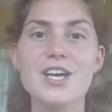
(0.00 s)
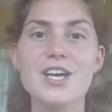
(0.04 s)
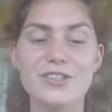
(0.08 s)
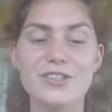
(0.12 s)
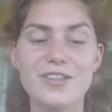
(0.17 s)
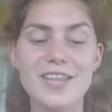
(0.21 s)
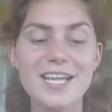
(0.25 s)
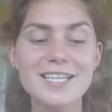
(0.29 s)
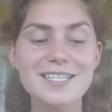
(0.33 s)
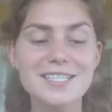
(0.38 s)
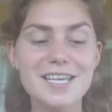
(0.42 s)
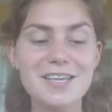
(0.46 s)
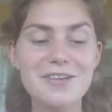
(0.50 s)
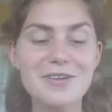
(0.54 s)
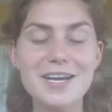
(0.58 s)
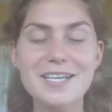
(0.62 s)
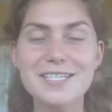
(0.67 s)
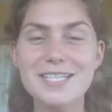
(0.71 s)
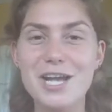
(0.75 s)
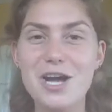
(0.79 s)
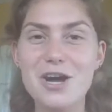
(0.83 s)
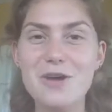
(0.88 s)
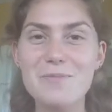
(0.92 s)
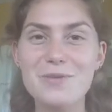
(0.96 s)
So that's it, you
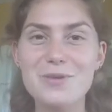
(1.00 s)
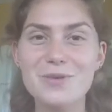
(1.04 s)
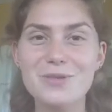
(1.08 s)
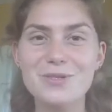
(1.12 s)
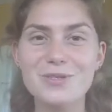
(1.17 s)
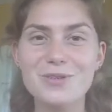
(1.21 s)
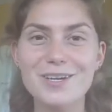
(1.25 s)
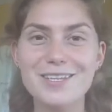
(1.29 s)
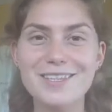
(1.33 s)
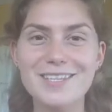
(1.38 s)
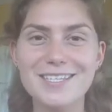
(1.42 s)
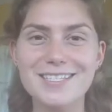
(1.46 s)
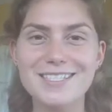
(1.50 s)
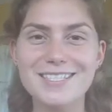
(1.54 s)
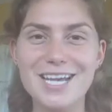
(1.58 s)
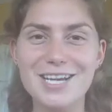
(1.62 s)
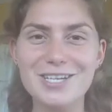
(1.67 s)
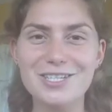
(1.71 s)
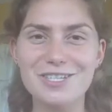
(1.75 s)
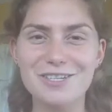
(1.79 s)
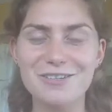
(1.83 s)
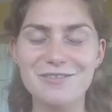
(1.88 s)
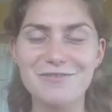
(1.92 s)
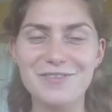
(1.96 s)
guys. I hope you enjoyed this
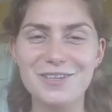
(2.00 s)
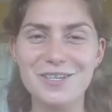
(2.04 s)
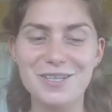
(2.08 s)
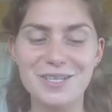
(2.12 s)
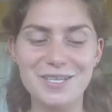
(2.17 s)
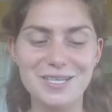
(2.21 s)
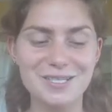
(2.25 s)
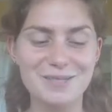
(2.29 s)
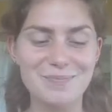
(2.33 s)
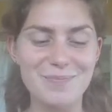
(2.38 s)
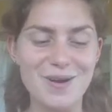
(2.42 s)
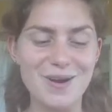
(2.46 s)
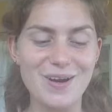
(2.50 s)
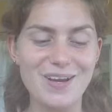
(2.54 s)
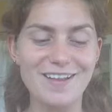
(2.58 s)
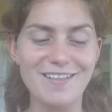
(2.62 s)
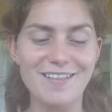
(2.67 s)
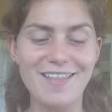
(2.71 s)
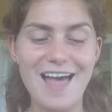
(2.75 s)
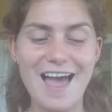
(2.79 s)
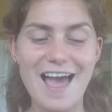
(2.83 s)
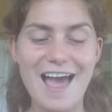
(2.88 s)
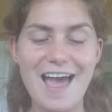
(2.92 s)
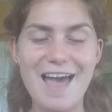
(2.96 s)
session of Feelings Buried
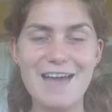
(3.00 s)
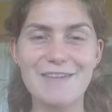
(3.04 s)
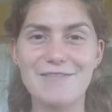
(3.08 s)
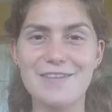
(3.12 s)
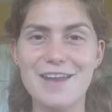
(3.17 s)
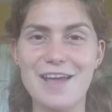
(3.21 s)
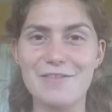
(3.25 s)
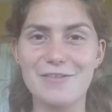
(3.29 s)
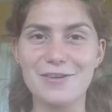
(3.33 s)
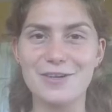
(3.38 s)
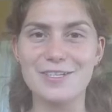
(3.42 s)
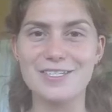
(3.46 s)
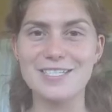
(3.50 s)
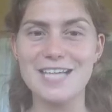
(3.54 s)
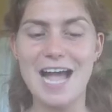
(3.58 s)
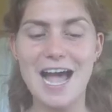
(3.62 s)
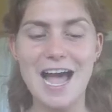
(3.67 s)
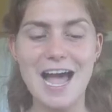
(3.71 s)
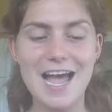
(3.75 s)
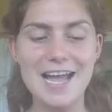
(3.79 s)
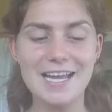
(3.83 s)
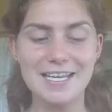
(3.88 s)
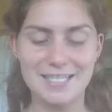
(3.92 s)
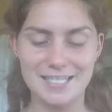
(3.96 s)
Alive, Never
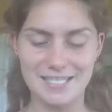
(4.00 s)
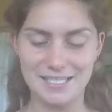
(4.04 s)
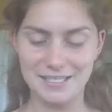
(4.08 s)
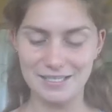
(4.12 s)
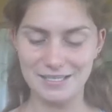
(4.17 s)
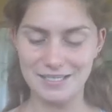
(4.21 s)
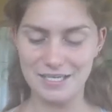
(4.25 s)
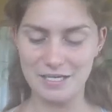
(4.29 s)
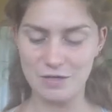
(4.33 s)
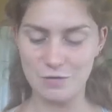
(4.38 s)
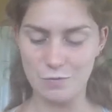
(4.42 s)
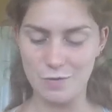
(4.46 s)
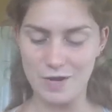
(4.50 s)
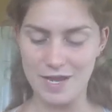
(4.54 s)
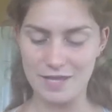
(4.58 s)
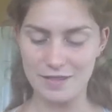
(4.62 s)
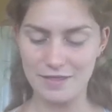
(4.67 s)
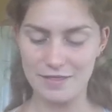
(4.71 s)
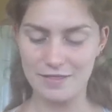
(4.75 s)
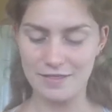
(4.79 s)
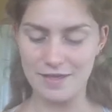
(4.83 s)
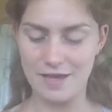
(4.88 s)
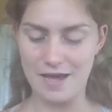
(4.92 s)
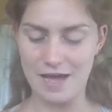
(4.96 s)
Die, dealing
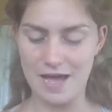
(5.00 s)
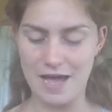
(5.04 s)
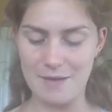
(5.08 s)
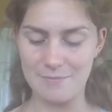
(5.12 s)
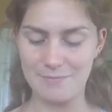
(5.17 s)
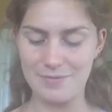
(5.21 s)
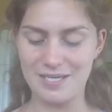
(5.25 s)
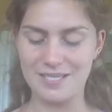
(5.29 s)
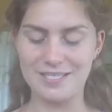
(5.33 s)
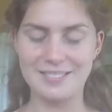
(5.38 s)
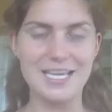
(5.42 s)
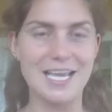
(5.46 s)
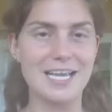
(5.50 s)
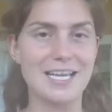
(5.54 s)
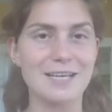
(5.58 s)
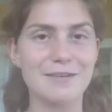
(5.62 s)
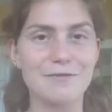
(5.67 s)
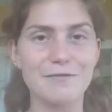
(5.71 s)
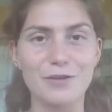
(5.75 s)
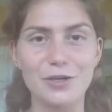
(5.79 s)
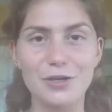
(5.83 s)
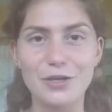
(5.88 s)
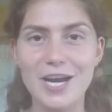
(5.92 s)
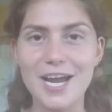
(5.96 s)
with I'm being
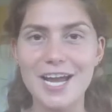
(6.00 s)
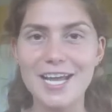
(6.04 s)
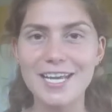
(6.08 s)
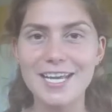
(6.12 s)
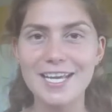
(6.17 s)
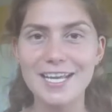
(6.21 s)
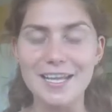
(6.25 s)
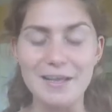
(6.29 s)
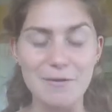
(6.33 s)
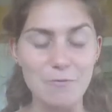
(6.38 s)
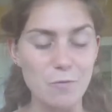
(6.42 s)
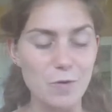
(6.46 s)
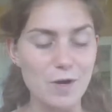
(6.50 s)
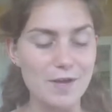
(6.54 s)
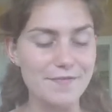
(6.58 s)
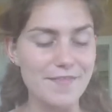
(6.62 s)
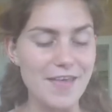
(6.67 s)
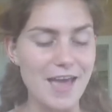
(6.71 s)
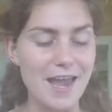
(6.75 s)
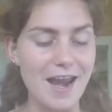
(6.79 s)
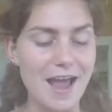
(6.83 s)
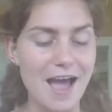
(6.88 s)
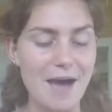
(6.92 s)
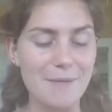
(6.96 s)
taken for granted, and what
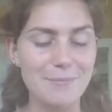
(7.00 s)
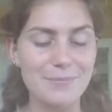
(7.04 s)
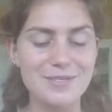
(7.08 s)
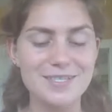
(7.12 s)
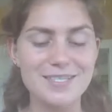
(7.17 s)
that